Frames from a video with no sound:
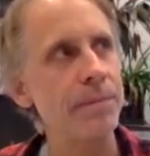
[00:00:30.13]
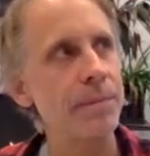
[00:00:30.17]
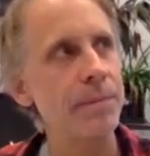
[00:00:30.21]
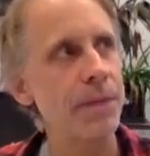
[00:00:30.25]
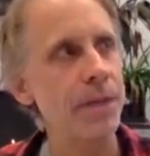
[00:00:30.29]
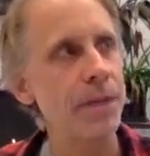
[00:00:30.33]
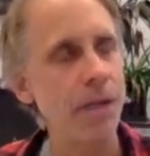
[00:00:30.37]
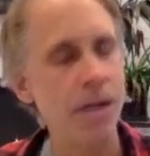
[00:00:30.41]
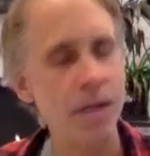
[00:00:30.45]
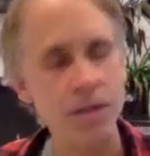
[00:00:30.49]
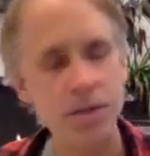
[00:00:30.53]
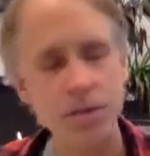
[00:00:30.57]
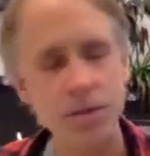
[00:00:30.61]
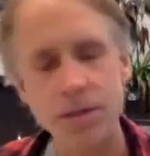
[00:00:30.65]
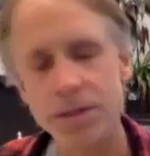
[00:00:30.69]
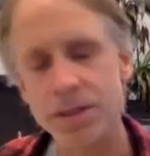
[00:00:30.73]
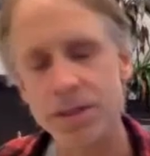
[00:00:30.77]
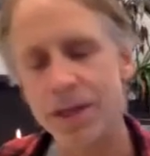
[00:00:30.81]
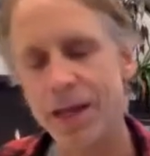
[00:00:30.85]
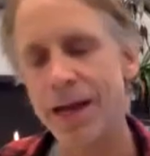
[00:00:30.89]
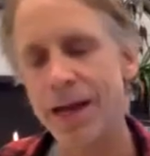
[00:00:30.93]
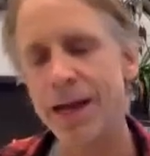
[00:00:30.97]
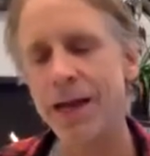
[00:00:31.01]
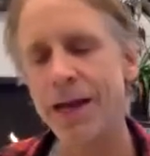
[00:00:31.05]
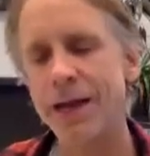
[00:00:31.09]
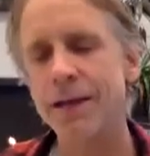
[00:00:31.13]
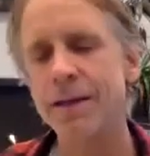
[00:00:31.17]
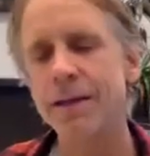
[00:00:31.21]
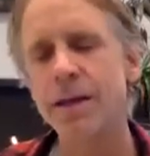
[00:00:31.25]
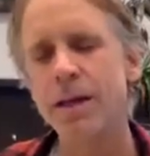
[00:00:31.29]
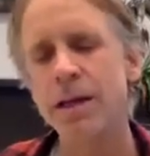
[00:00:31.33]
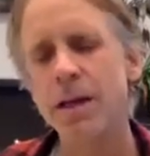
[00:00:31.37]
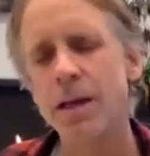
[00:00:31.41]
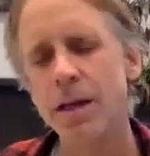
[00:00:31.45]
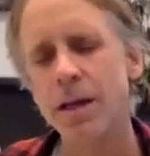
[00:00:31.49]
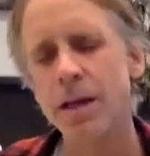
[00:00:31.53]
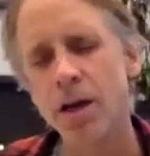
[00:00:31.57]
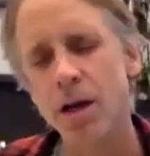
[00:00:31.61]
countryside,
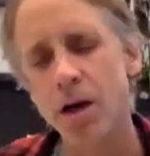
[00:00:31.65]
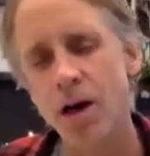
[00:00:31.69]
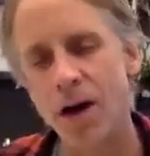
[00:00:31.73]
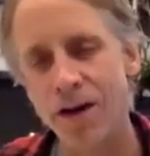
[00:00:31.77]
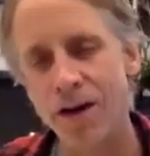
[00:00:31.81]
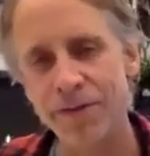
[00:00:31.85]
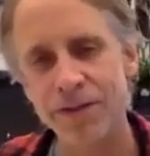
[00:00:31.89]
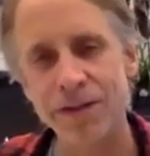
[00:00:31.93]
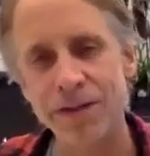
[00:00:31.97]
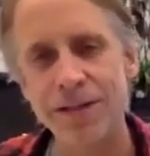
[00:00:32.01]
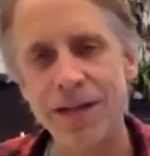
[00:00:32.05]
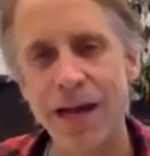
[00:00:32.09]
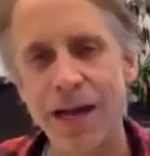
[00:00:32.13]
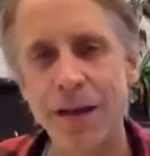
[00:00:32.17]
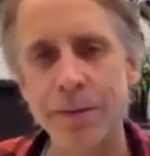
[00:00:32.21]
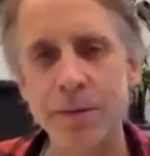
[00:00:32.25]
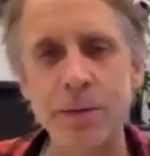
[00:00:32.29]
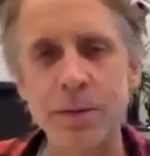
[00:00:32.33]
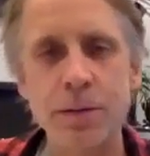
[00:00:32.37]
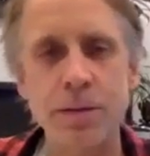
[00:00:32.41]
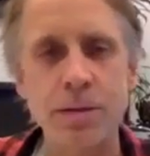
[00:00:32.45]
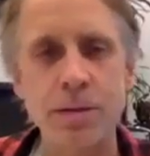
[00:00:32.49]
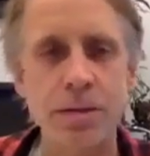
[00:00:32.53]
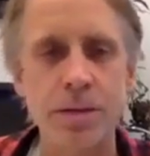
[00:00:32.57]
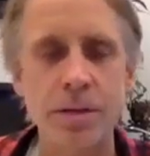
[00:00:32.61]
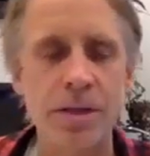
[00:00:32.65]
oftentimes